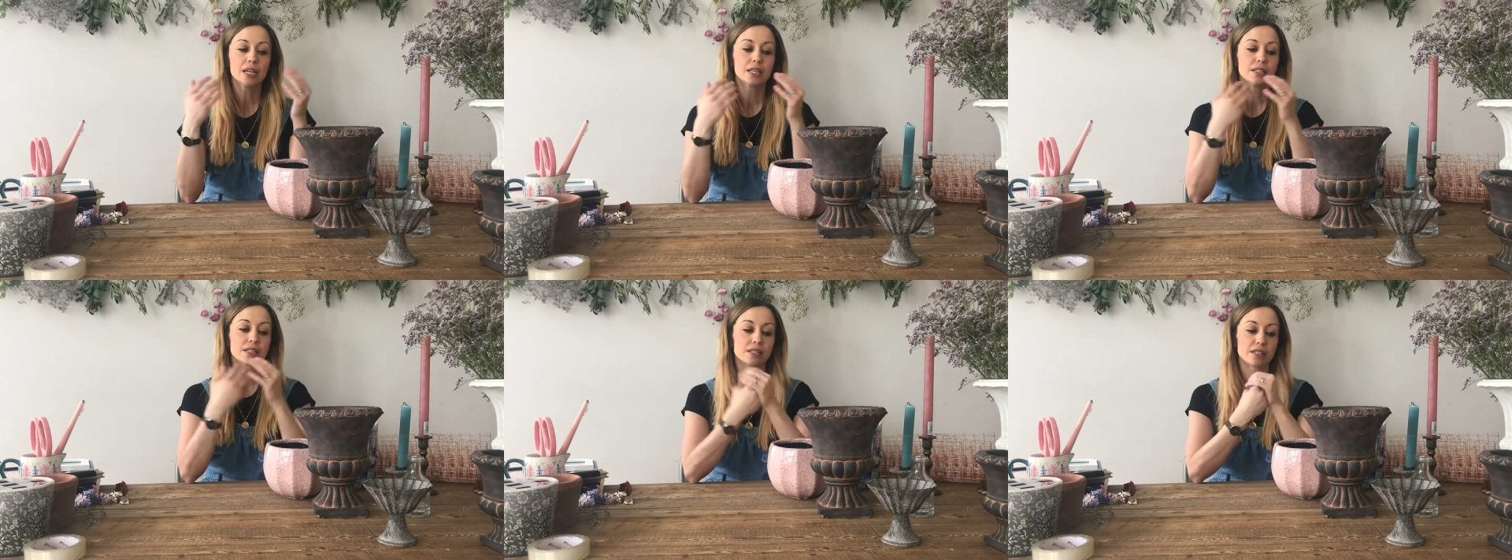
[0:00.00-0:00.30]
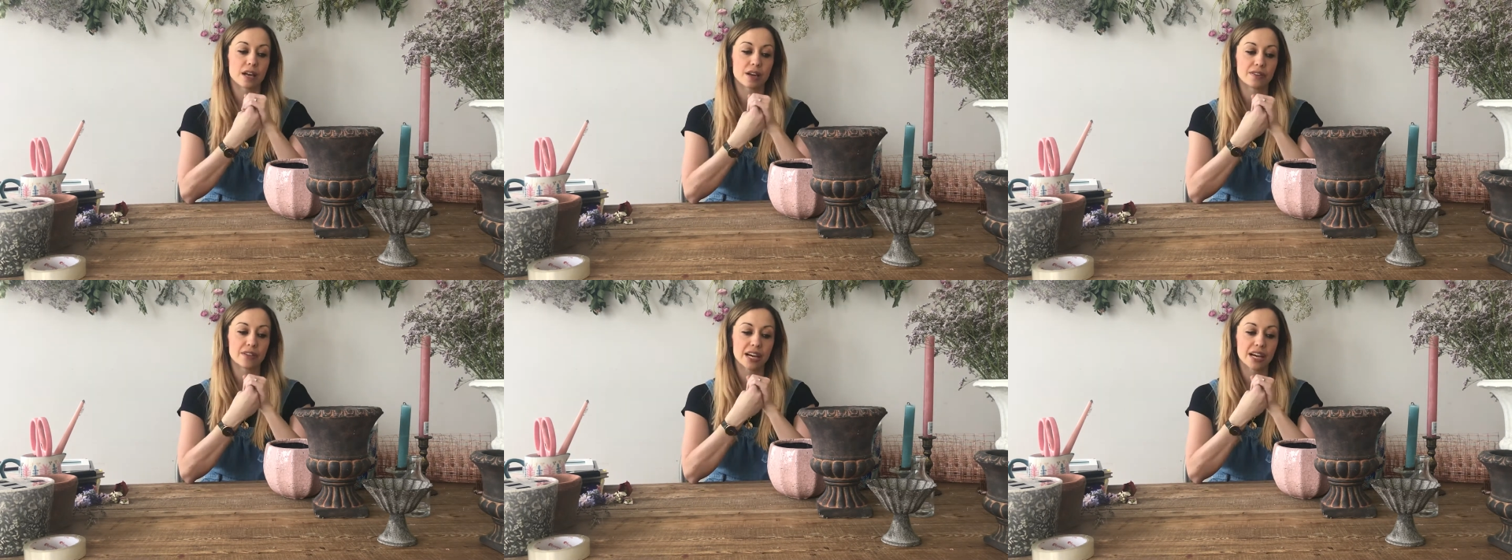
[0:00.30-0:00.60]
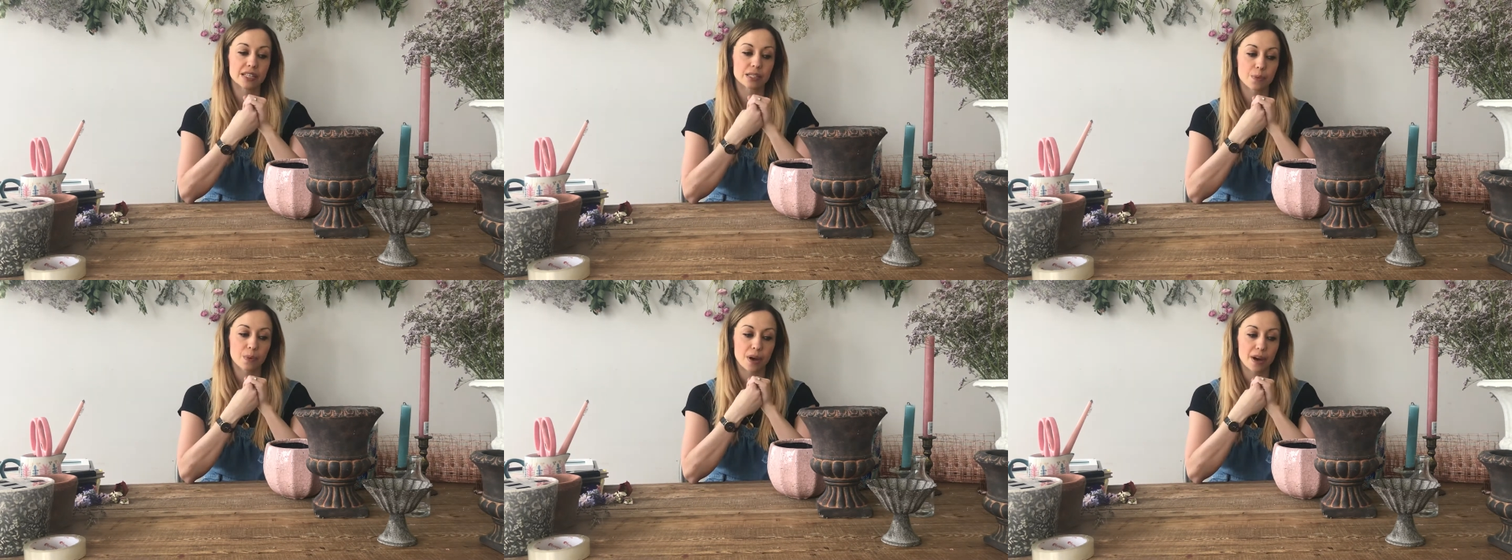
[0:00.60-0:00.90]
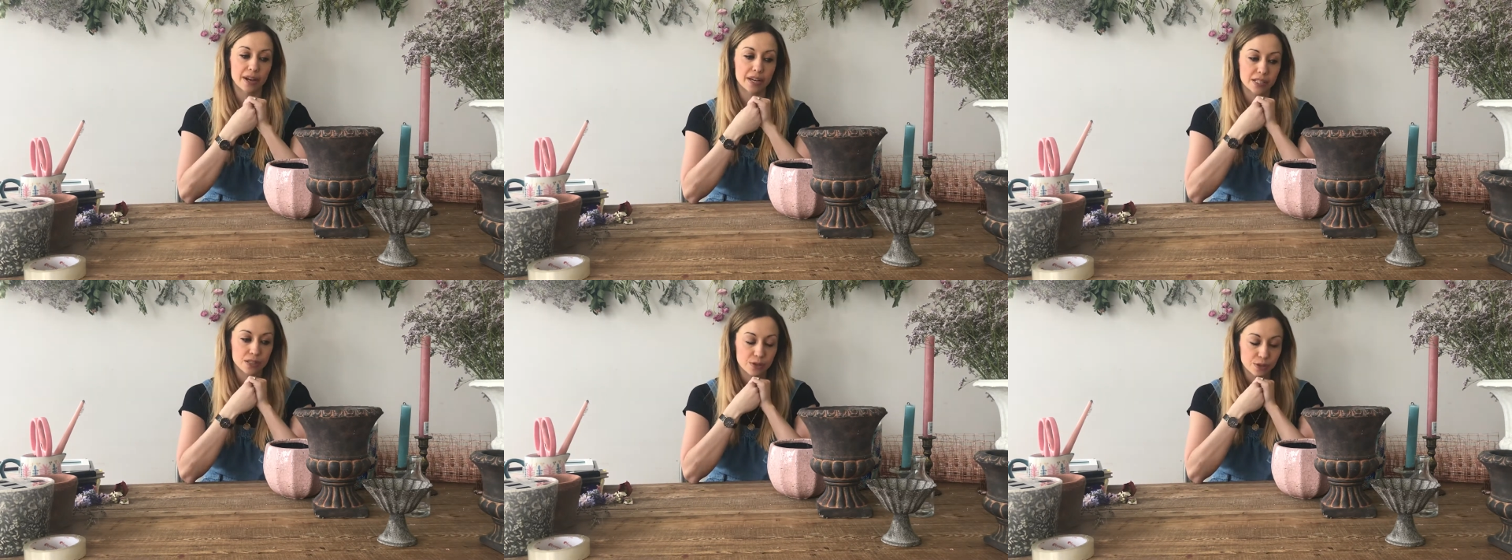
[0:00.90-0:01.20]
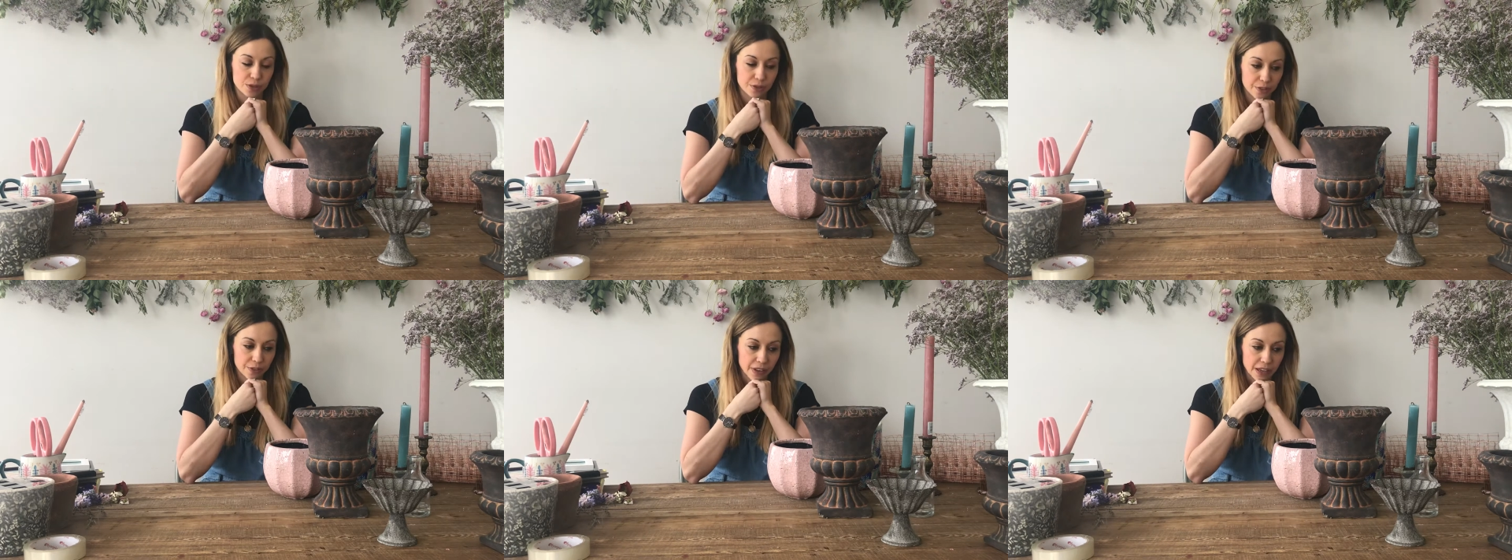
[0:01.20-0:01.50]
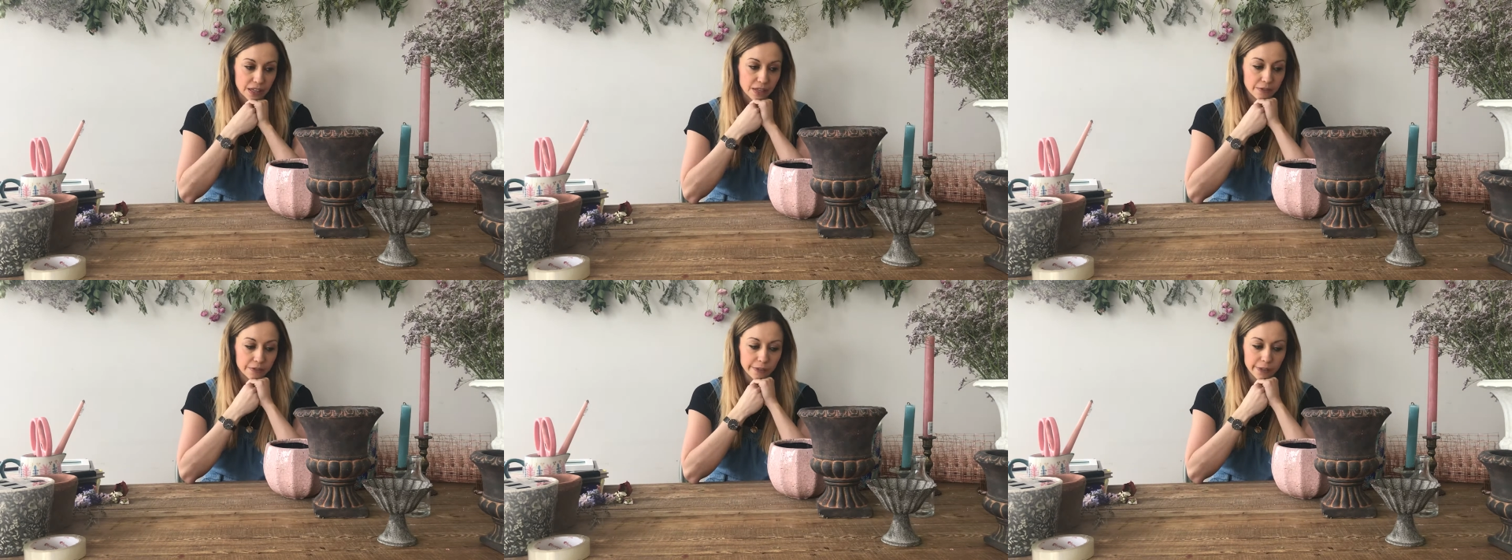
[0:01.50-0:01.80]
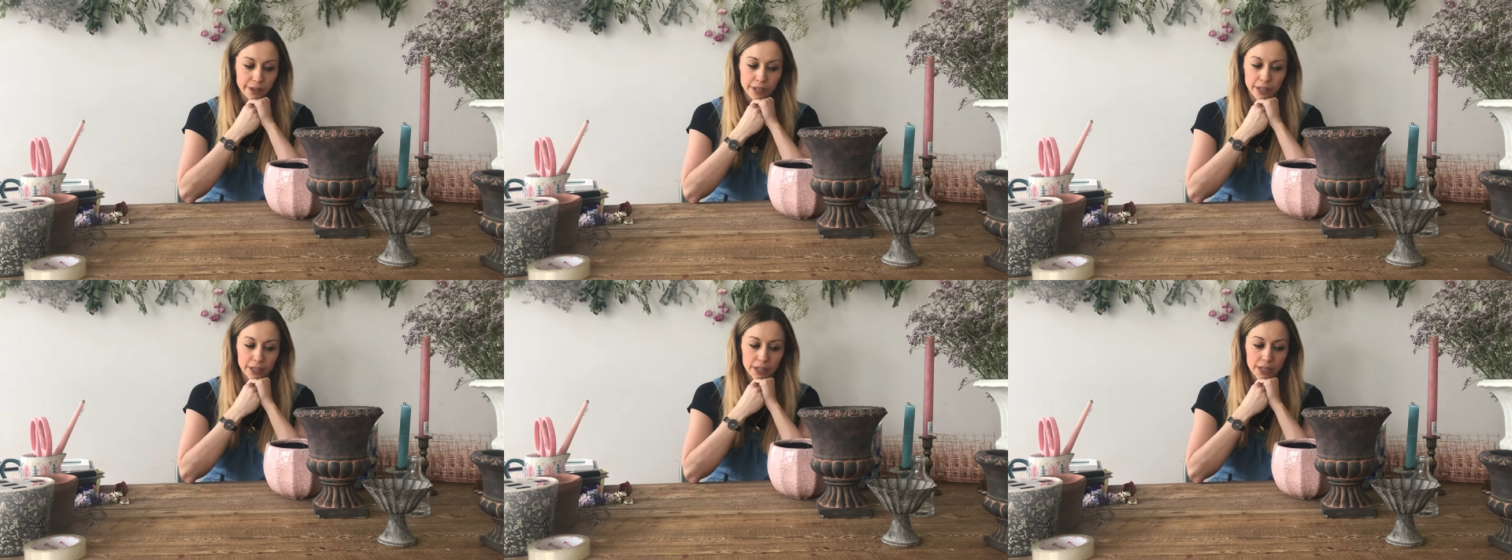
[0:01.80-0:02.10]
So that's why I sort of
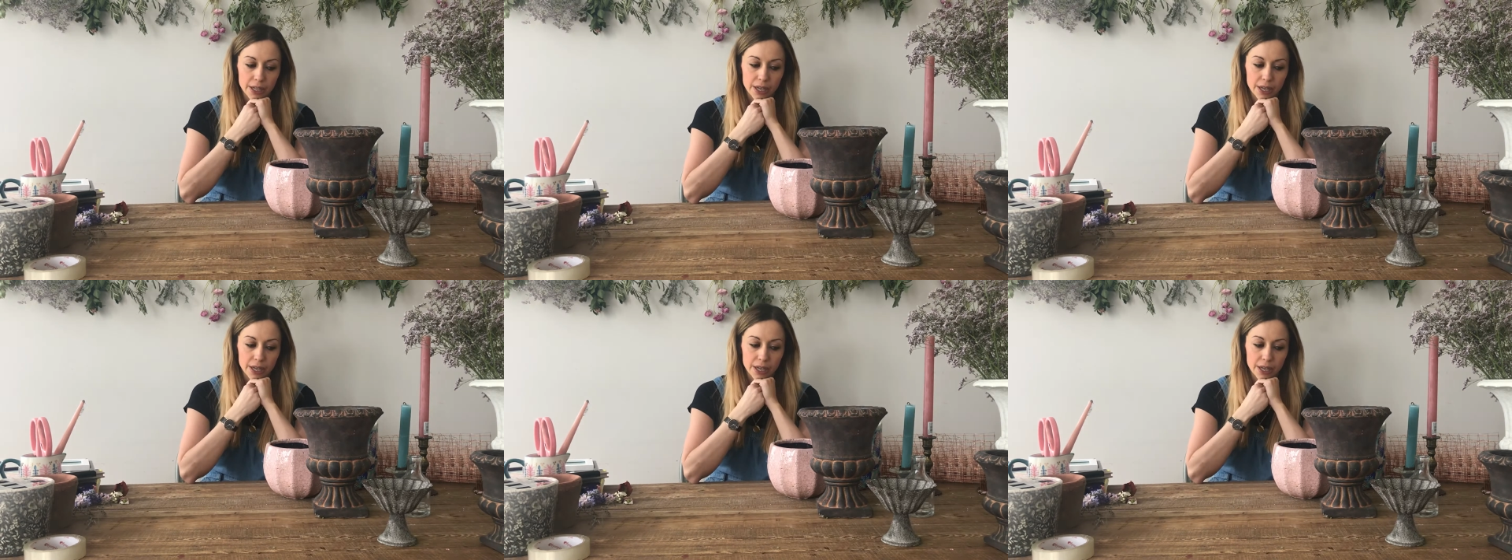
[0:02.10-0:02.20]
favour